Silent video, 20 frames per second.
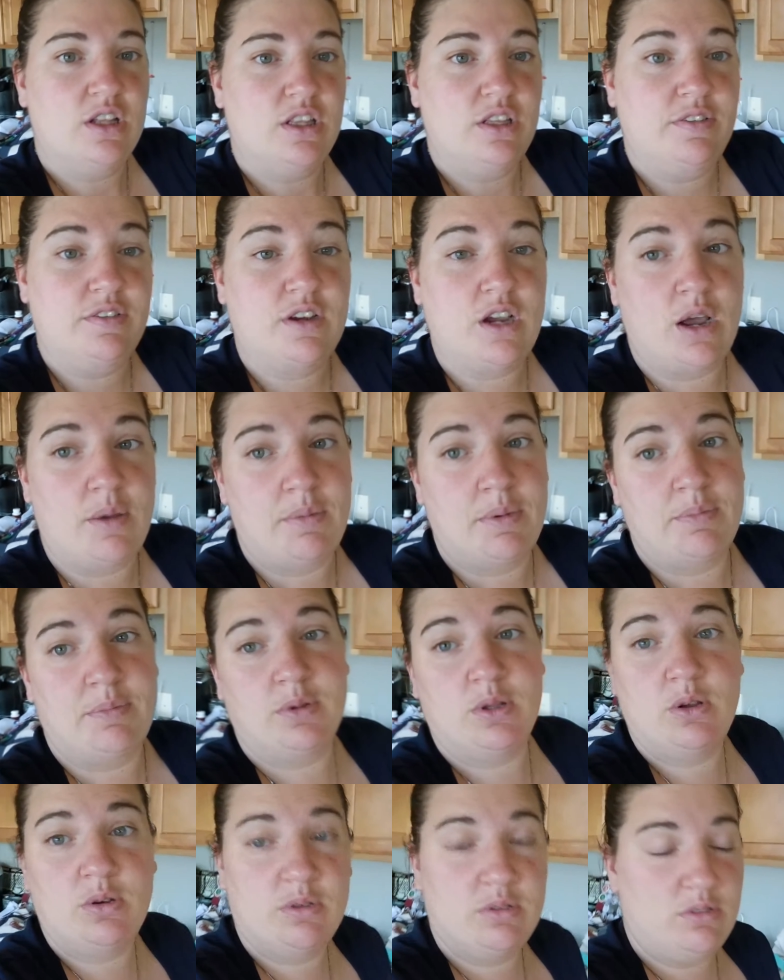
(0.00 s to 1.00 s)
Leave a comment
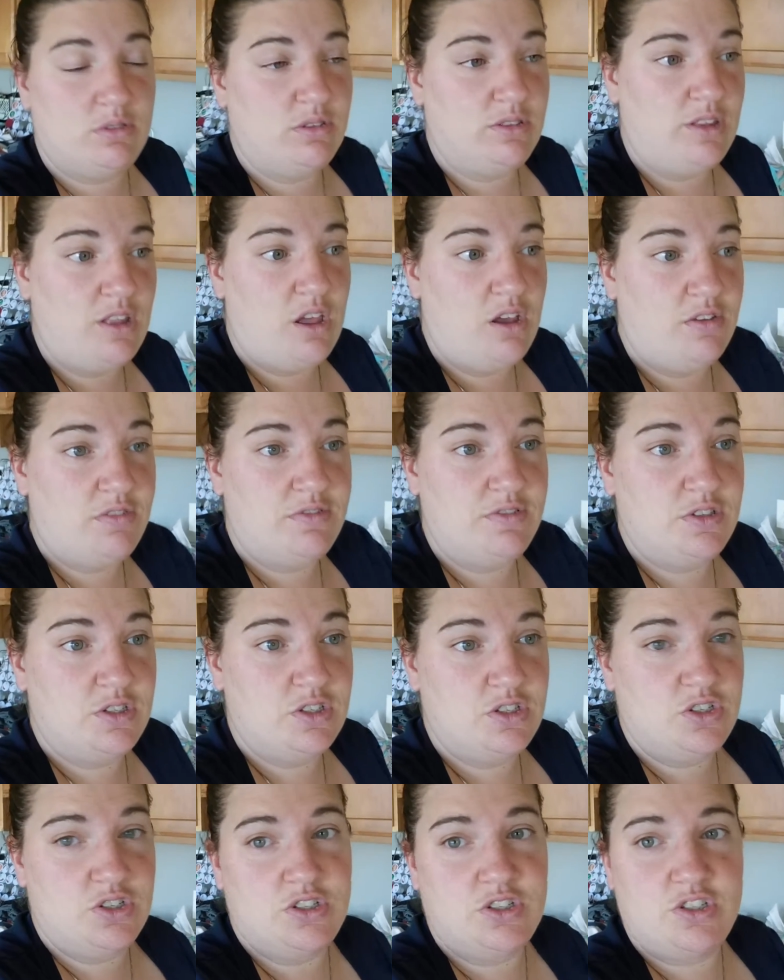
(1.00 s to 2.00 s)
below. I'd love
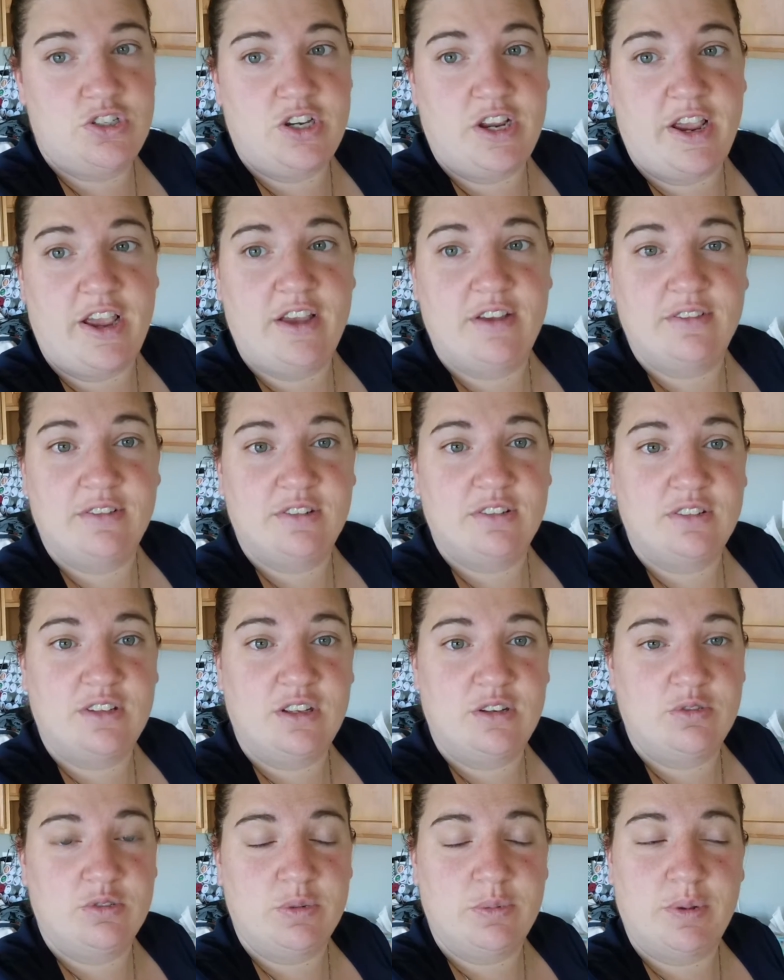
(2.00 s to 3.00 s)
to just chat
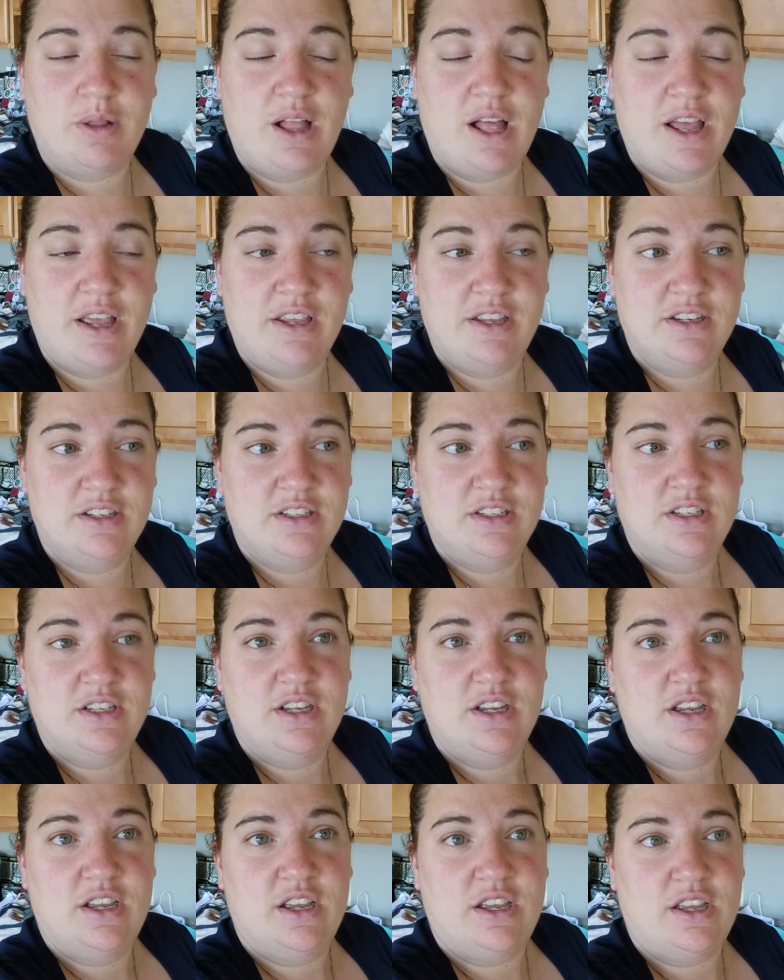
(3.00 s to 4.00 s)
and reply.
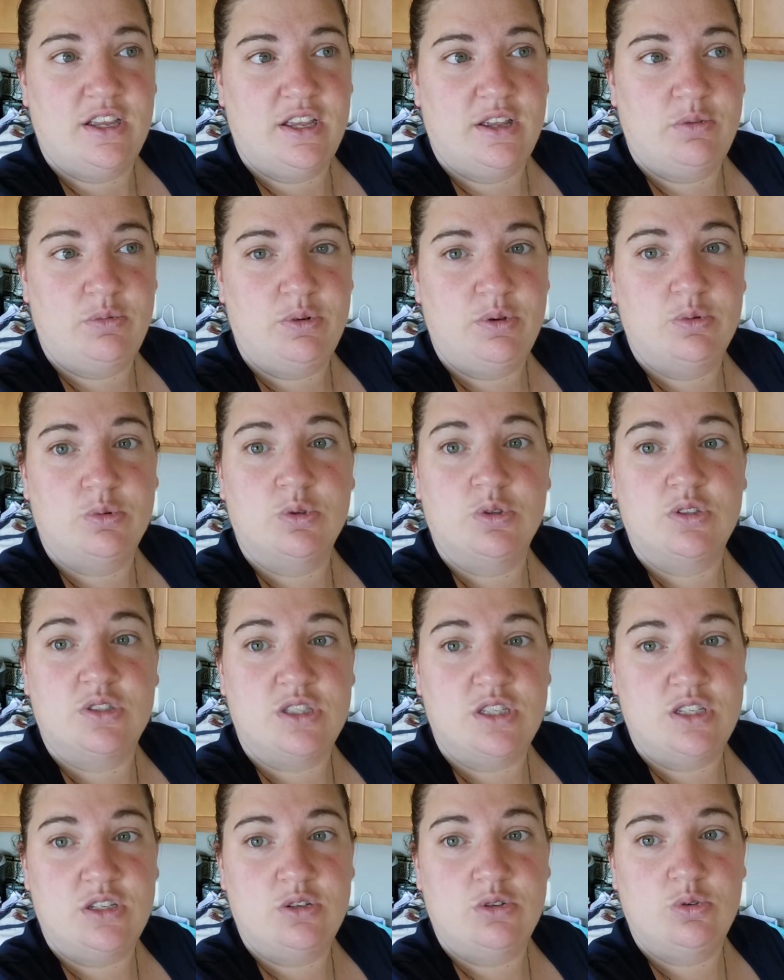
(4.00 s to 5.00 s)
And we will
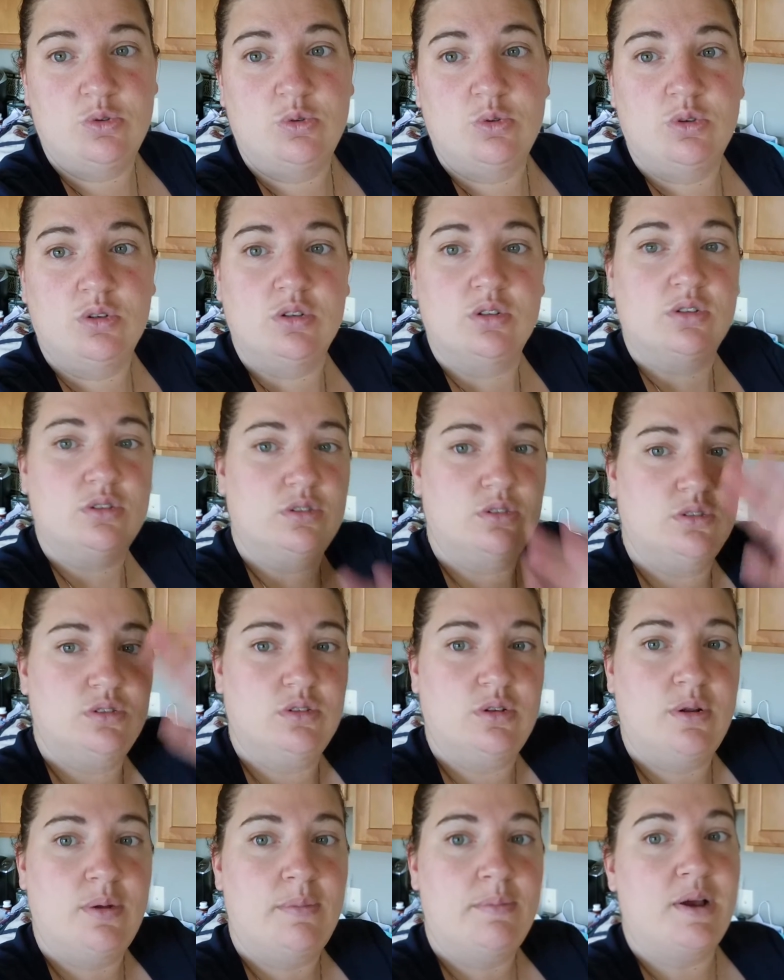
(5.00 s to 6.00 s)
see you
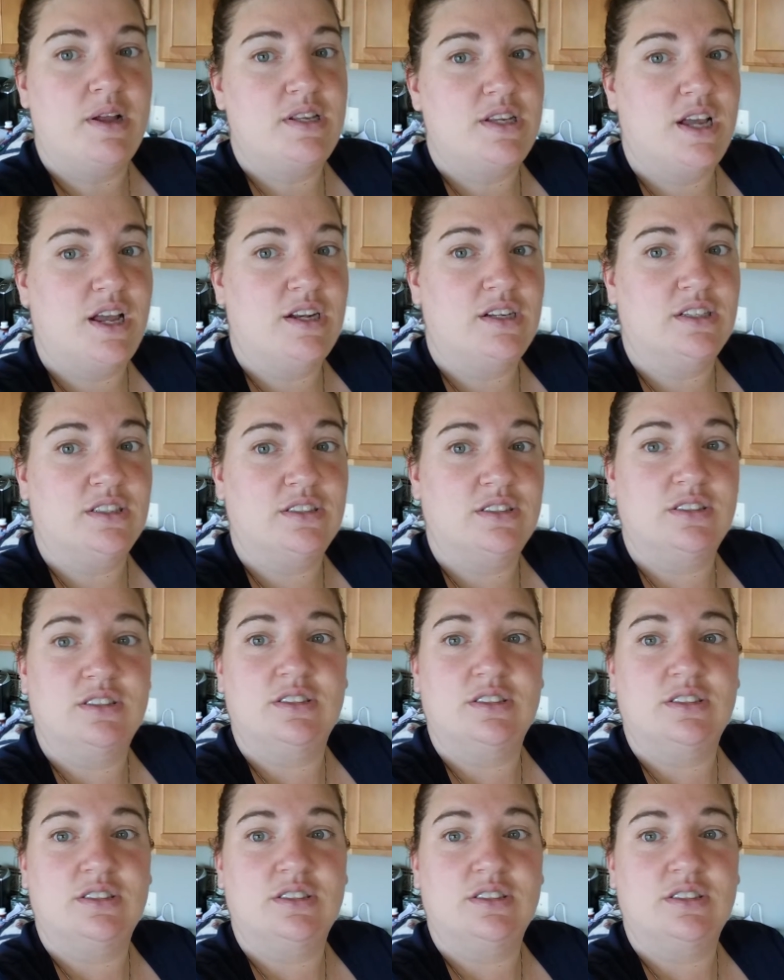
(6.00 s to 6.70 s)
mañana.